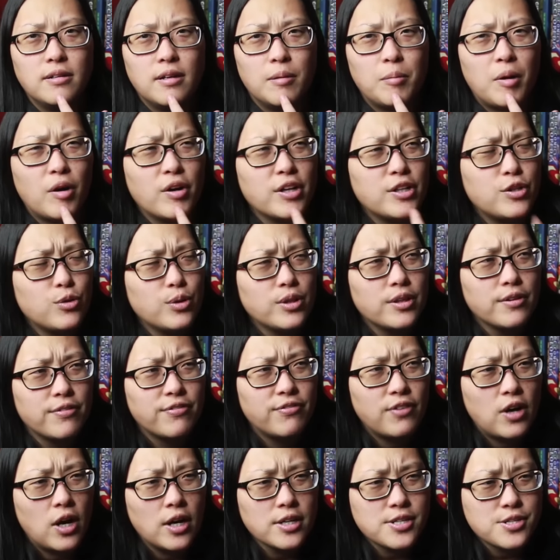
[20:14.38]
I'm already doing The
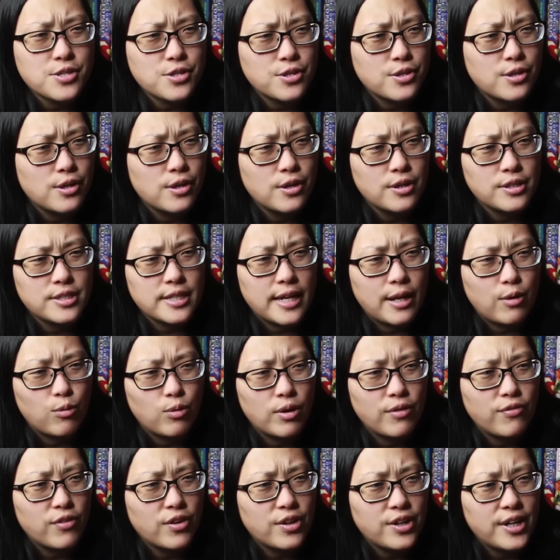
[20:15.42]
Fosters and
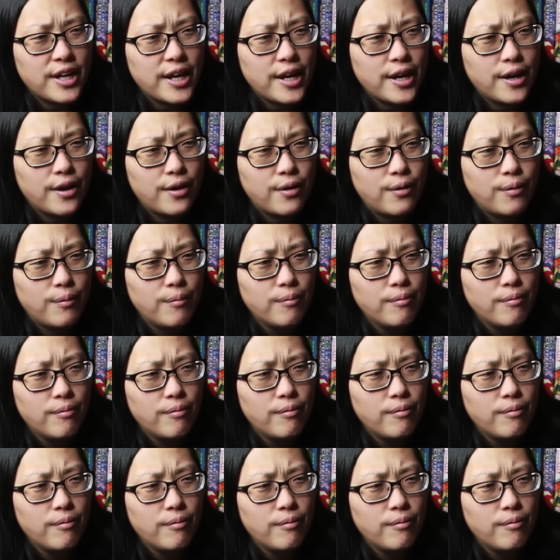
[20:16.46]
Riverdale.